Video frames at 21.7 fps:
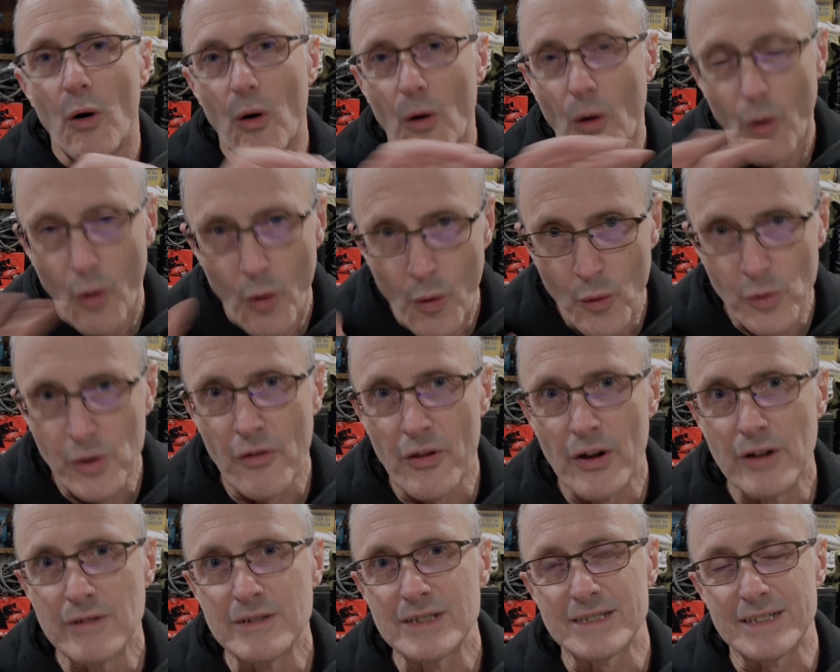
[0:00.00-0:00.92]
All of
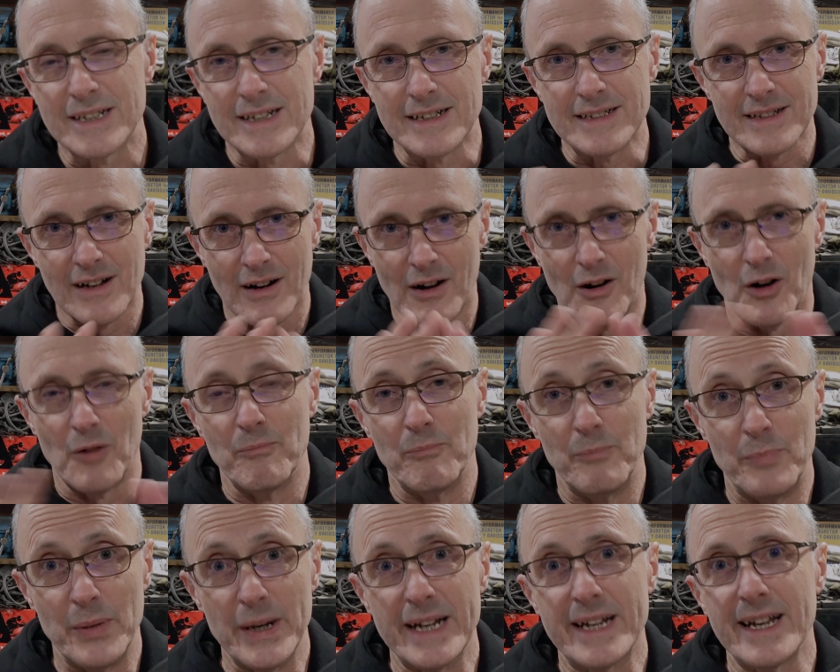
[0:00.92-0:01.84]
those things are
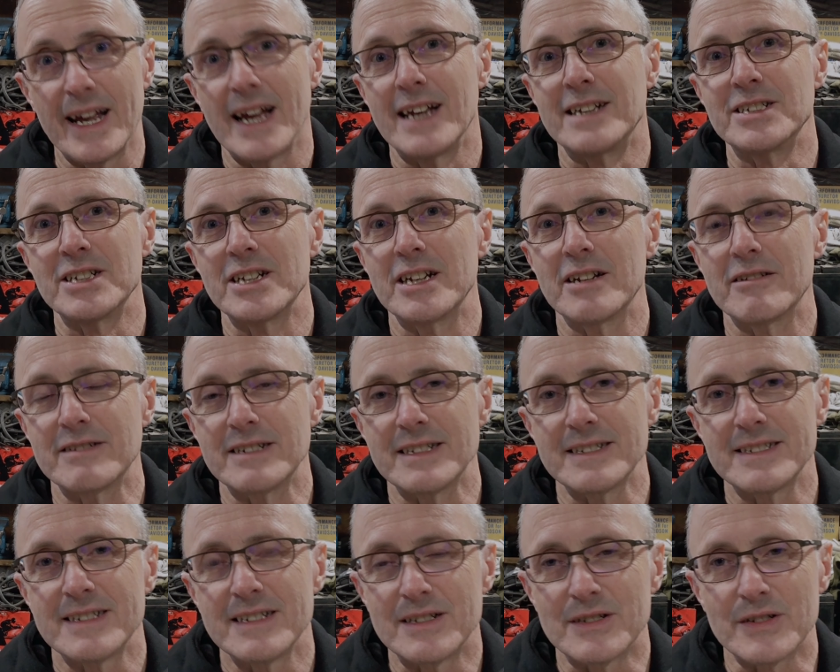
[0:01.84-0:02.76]
big engineering
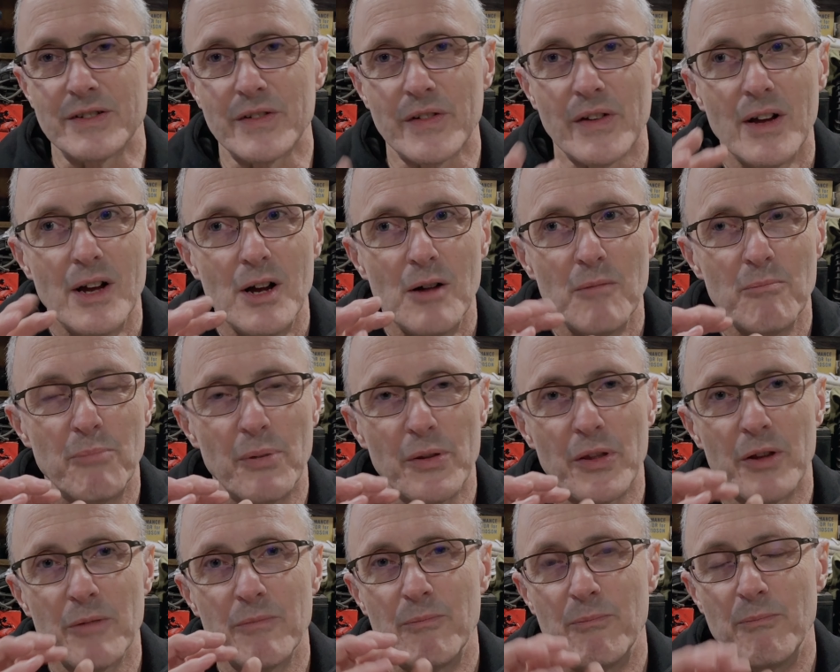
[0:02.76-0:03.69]
decisions. But
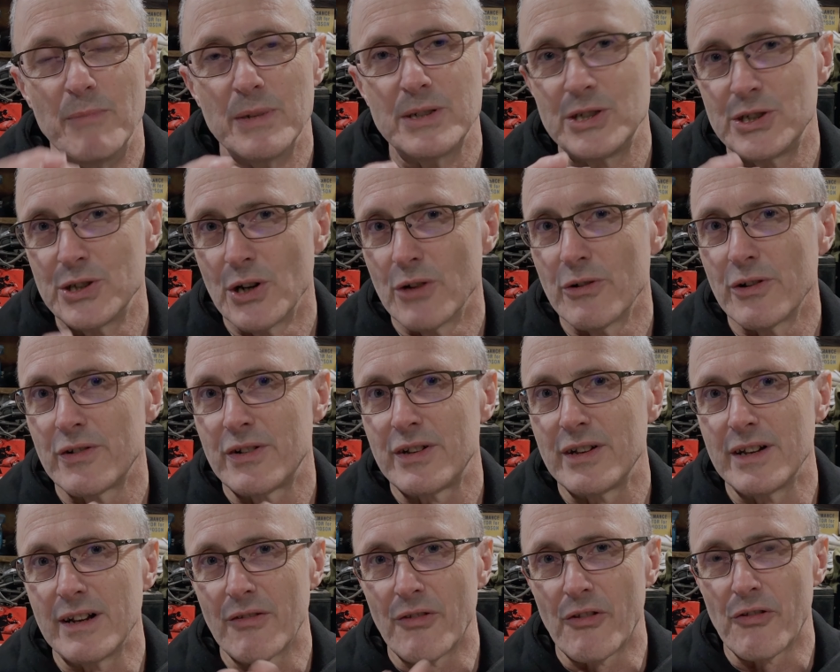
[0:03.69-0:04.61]
the majority
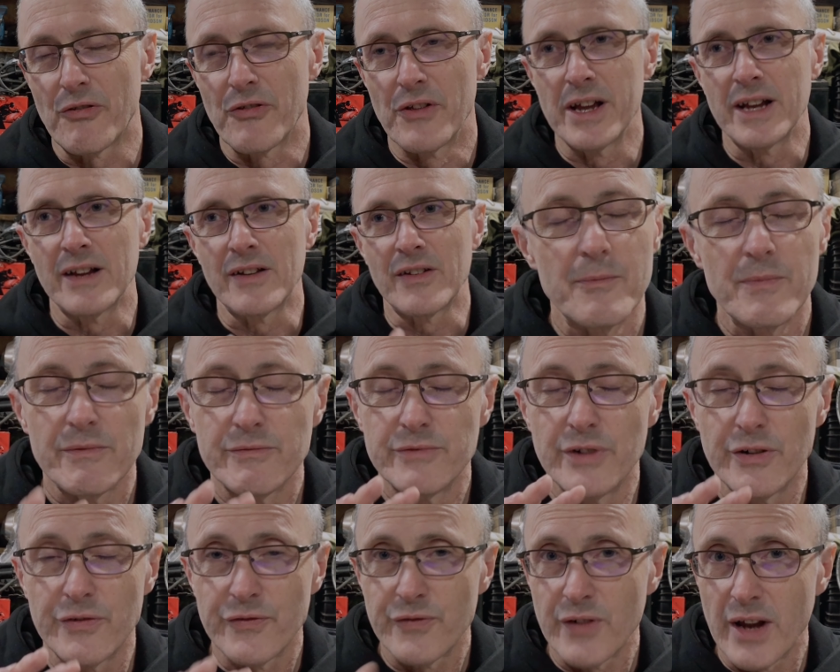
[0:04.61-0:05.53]
of the things
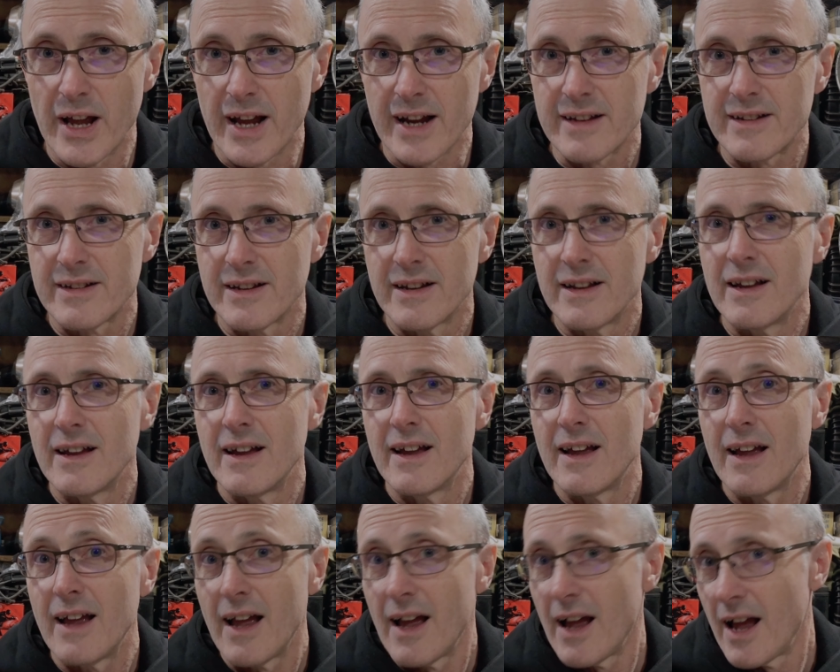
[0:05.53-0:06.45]
reflect
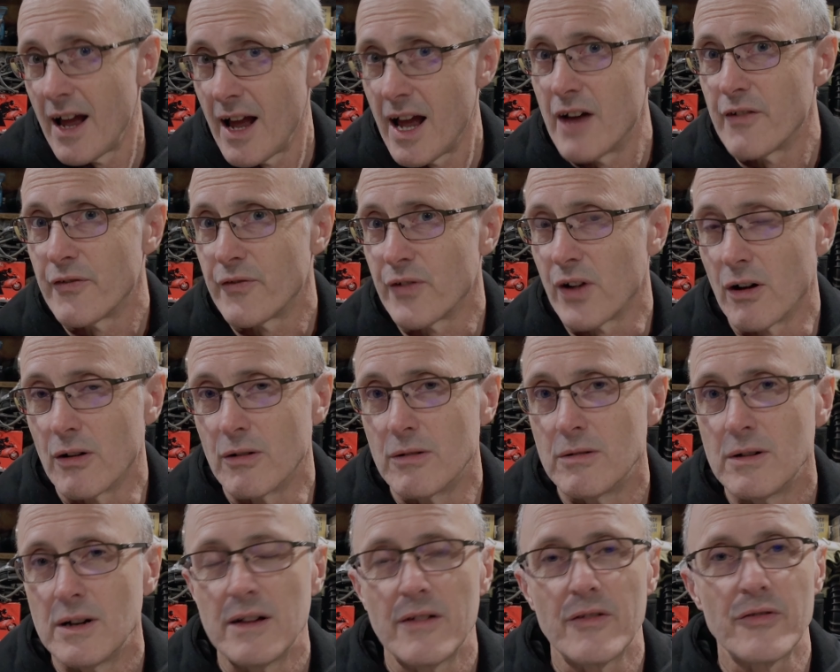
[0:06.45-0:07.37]
airflow.
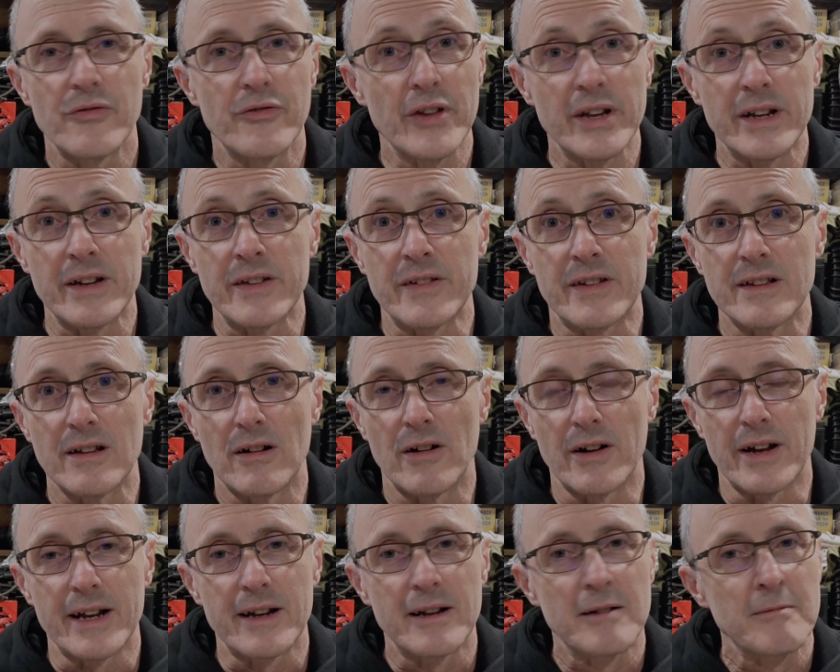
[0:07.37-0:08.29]
Things
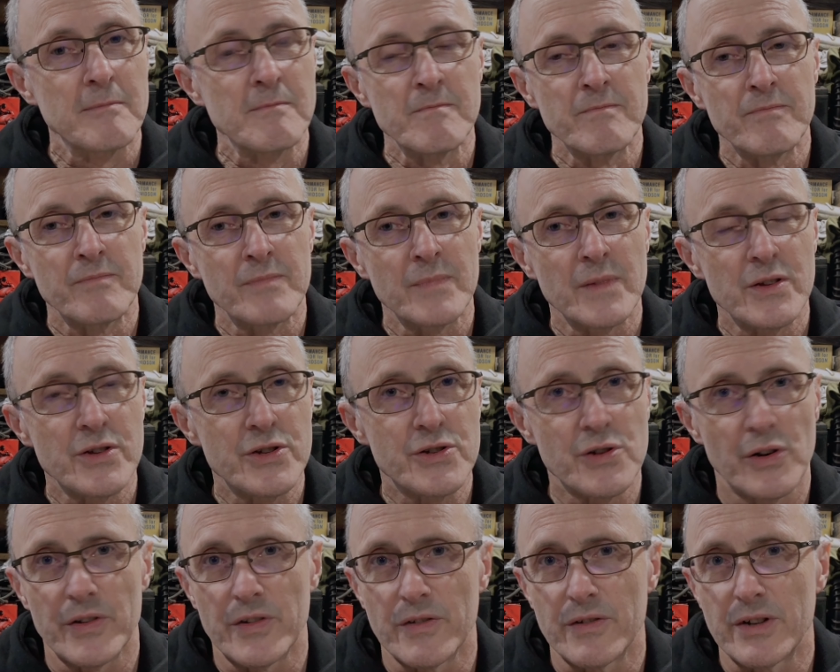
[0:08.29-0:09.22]
like
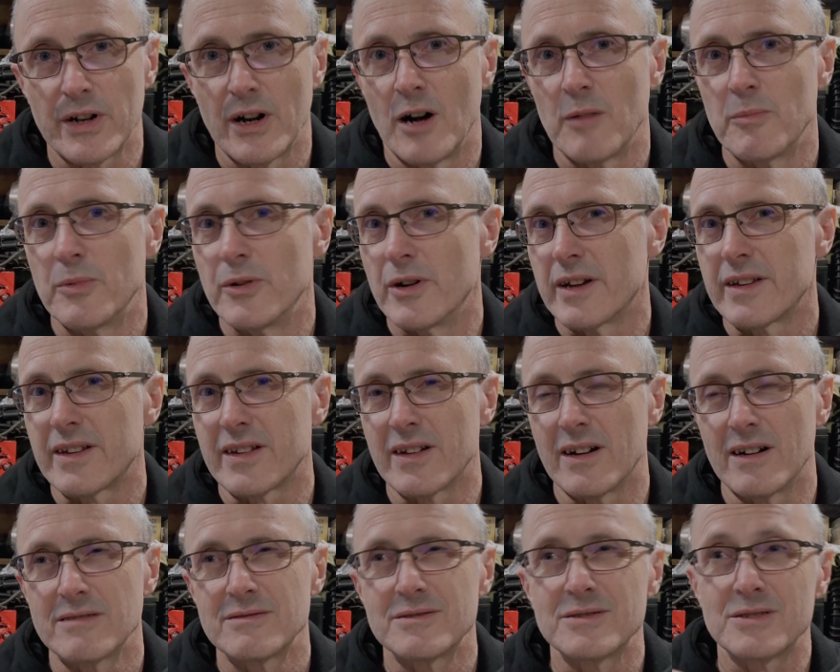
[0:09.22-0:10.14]
choice of
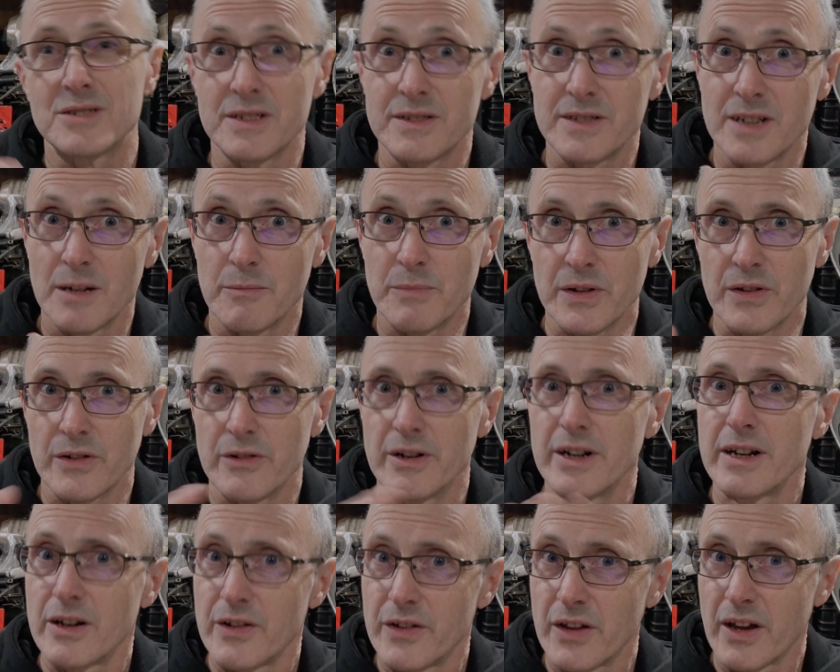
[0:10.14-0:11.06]
carburetor to some degree,
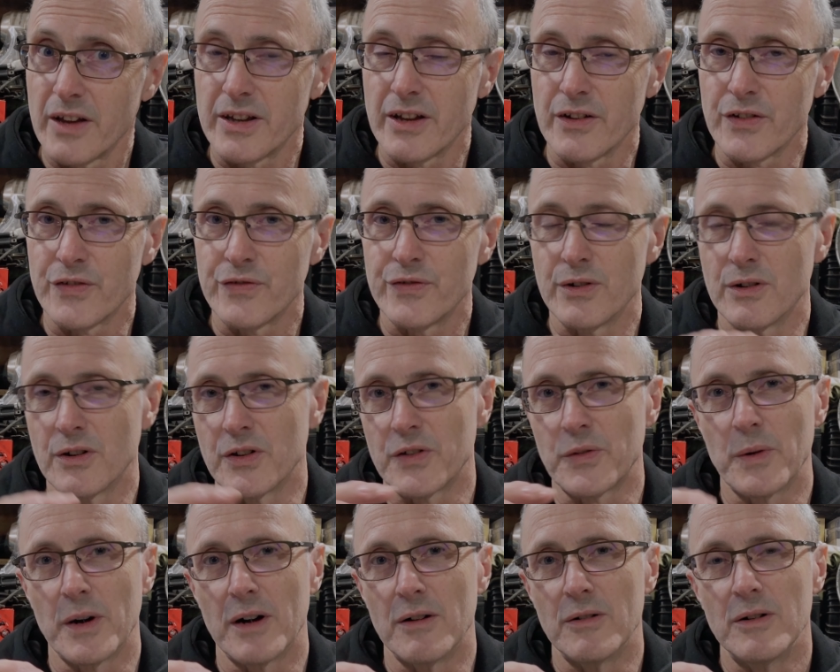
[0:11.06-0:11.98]
because that does fuel as
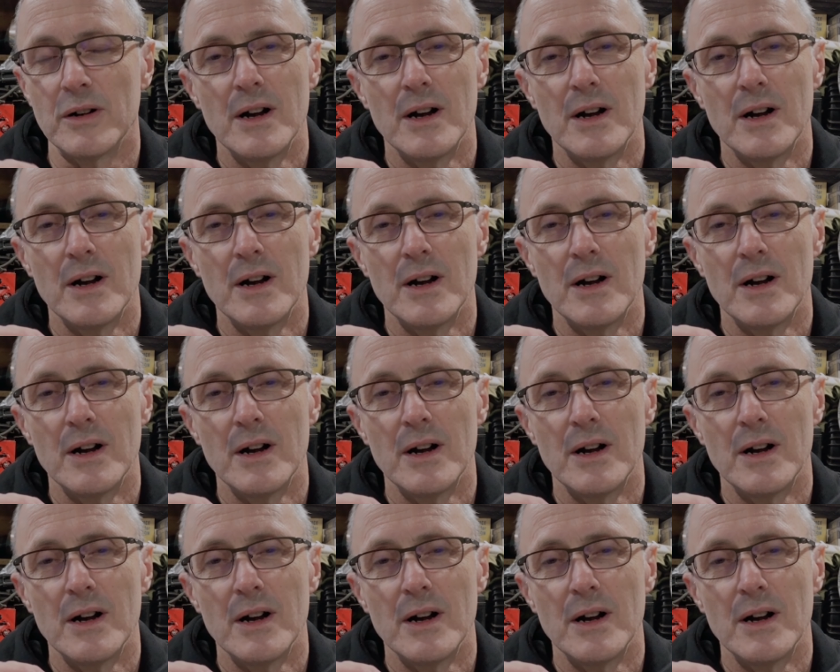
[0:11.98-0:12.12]
well,